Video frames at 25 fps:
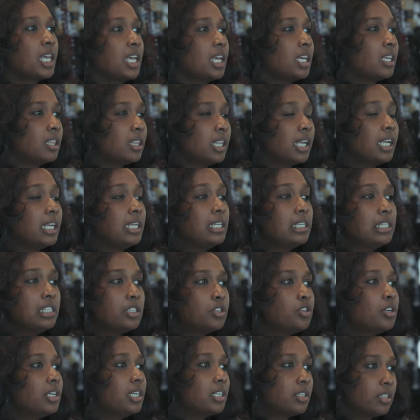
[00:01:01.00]
thing, they
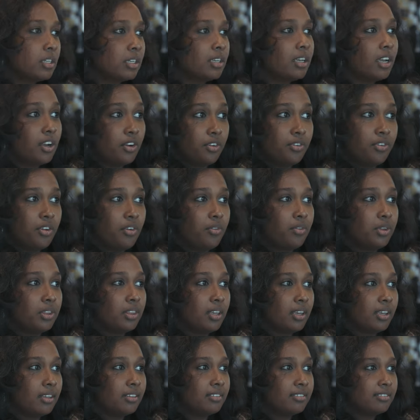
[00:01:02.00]
literally took care of
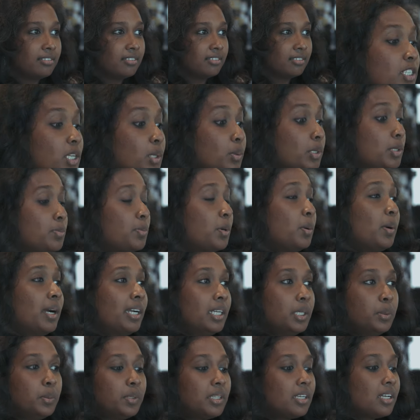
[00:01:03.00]
everything. So I was
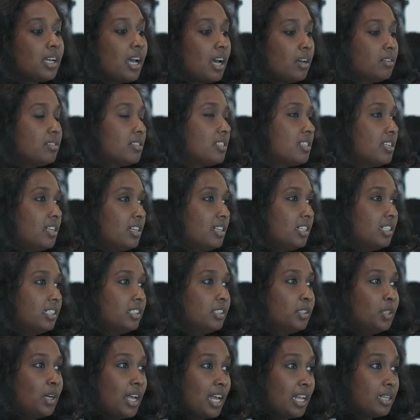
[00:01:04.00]
provided with a
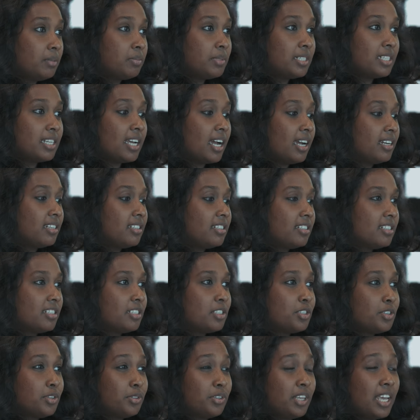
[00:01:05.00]
counselor who helped and guided
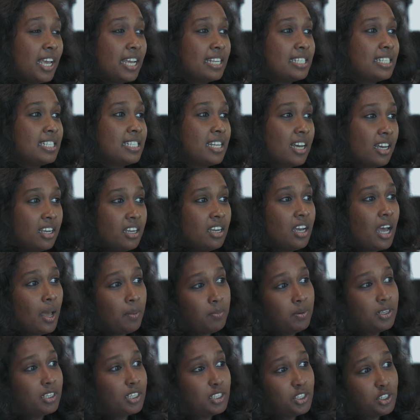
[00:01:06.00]
us through the entire
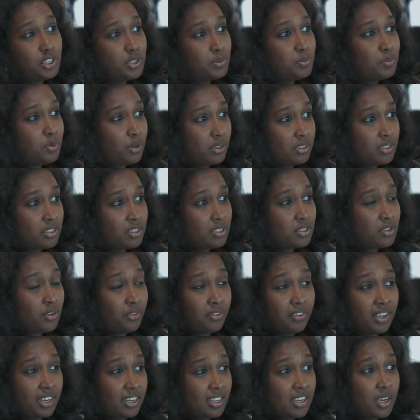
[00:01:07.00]
application process
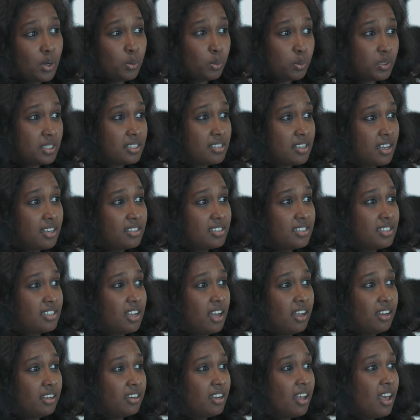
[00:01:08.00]
of getting our visas
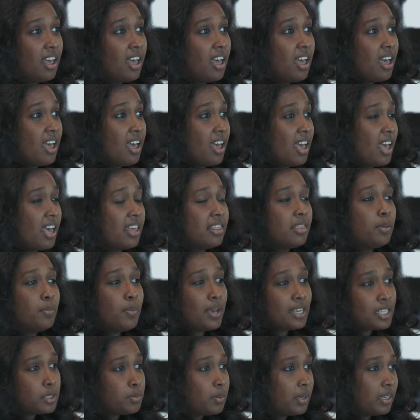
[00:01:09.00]
done. And
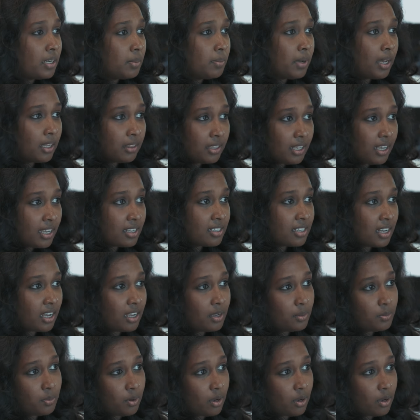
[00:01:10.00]
the best part about the entire